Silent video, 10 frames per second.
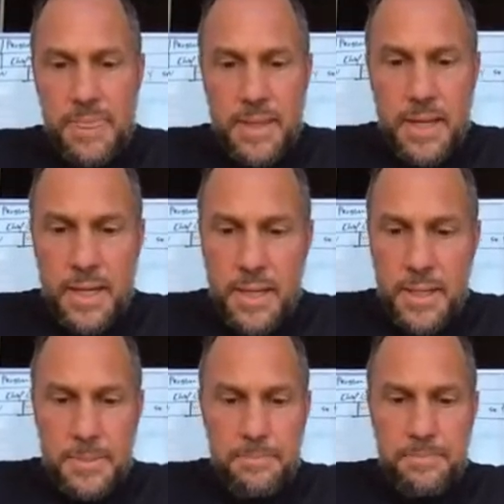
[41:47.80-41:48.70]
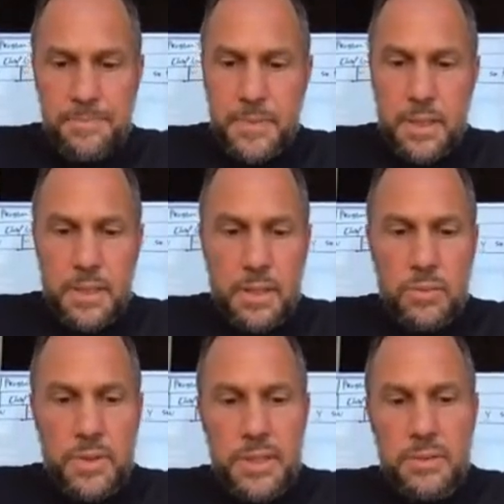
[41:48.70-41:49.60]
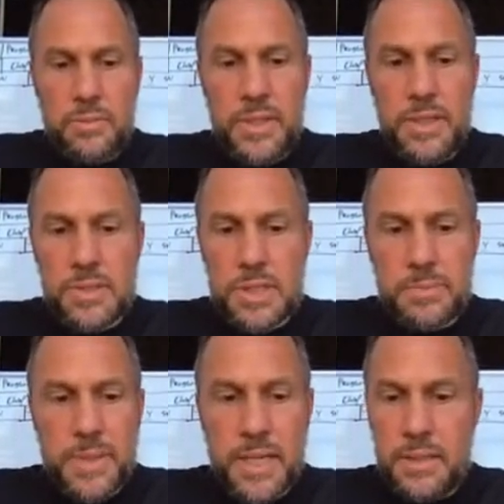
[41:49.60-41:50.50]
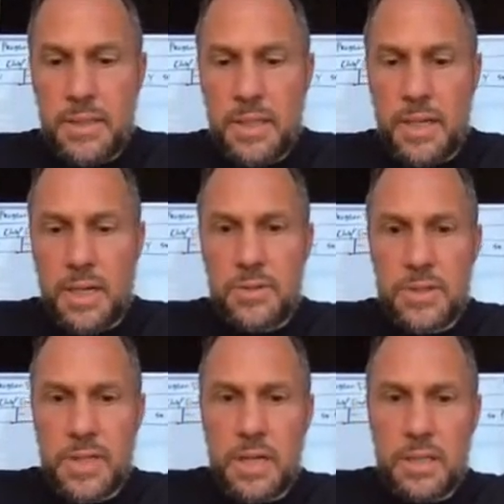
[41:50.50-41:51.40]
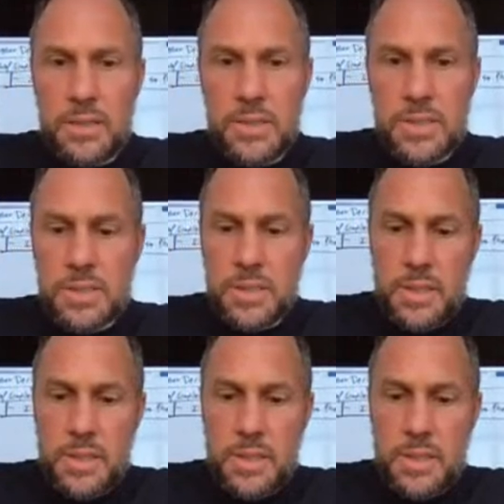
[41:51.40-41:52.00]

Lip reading: we don't spend $100